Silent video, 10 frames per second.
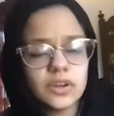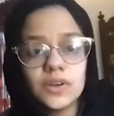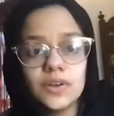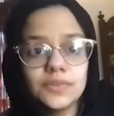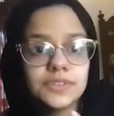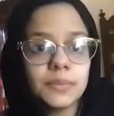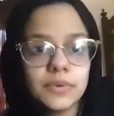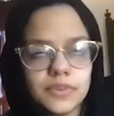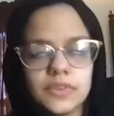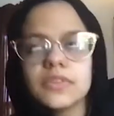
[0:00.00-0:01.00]
Some of
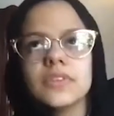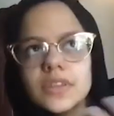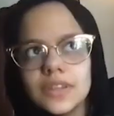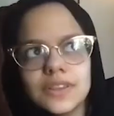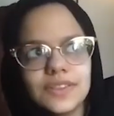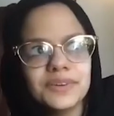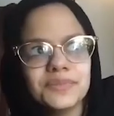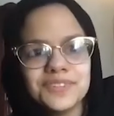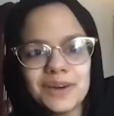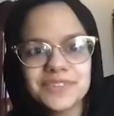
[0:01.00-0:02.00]
the
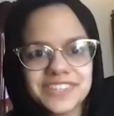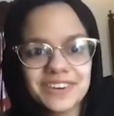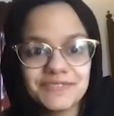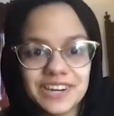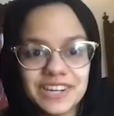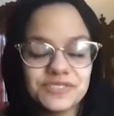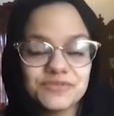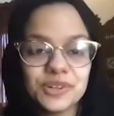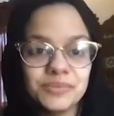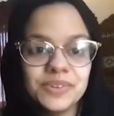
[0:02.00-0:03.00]
topics kind of range from
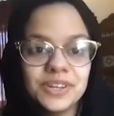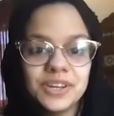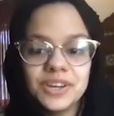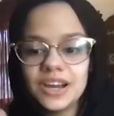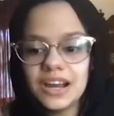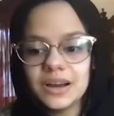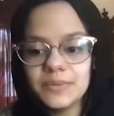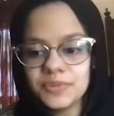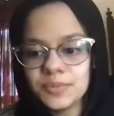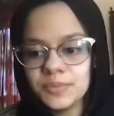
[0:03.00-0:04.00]

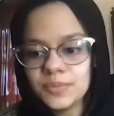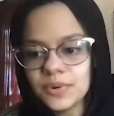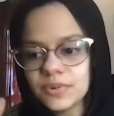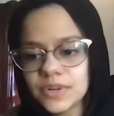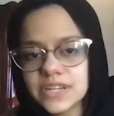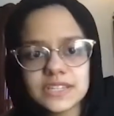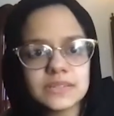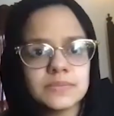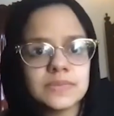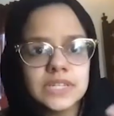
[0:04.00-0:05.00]
racism
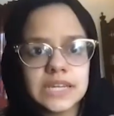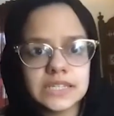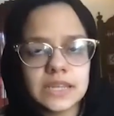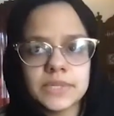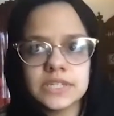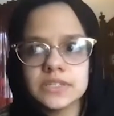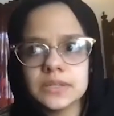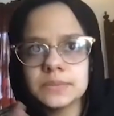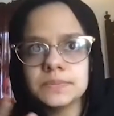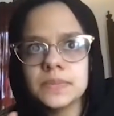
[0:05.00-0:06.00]
to
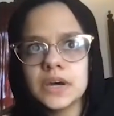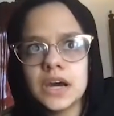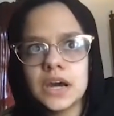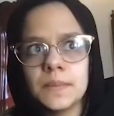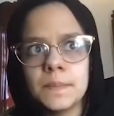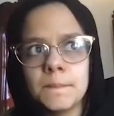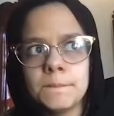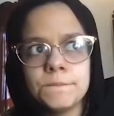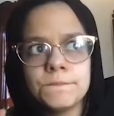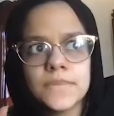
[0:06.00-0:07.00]
anti-Semitism,
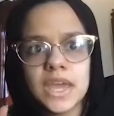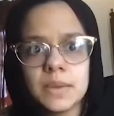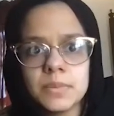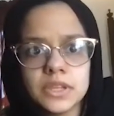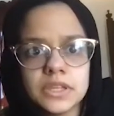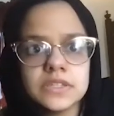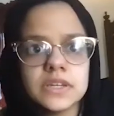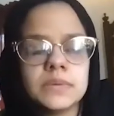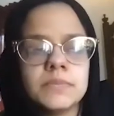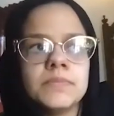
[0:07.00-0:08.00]

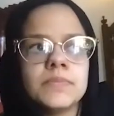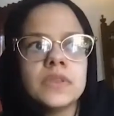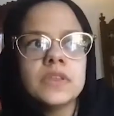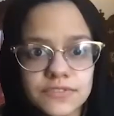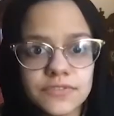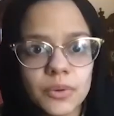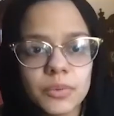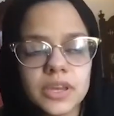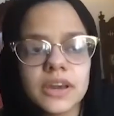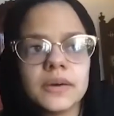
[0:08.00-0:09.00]
ableism,
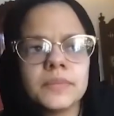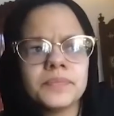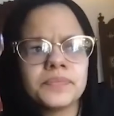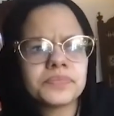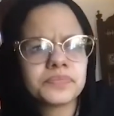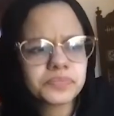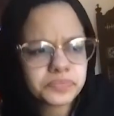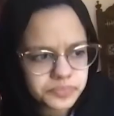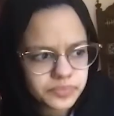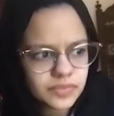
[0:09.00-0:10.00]
transphobia,
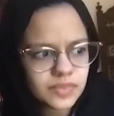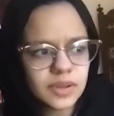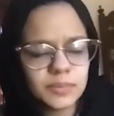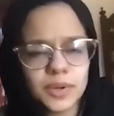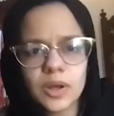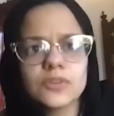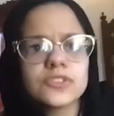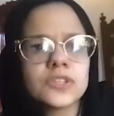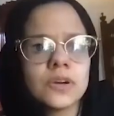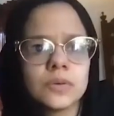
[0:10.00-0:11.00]
but
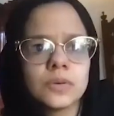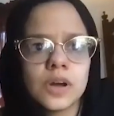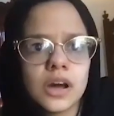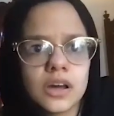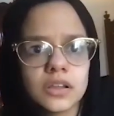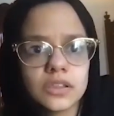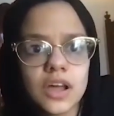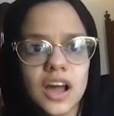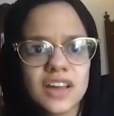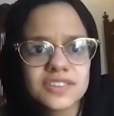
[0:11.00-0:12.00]
also
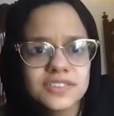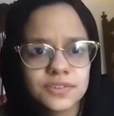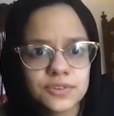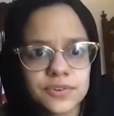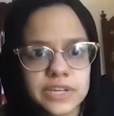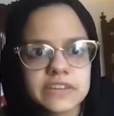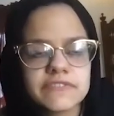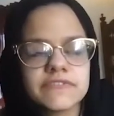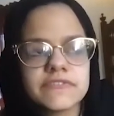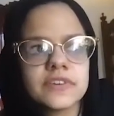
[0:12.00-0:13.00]
loss,
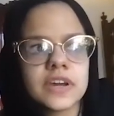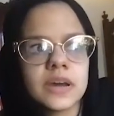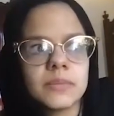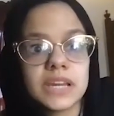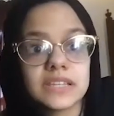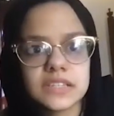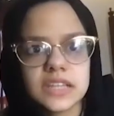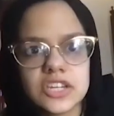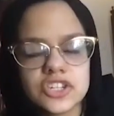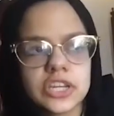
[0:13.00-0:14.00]
grief,
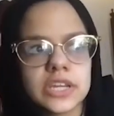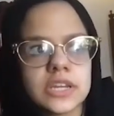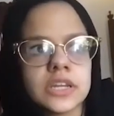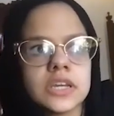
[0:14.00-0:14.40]
isolation.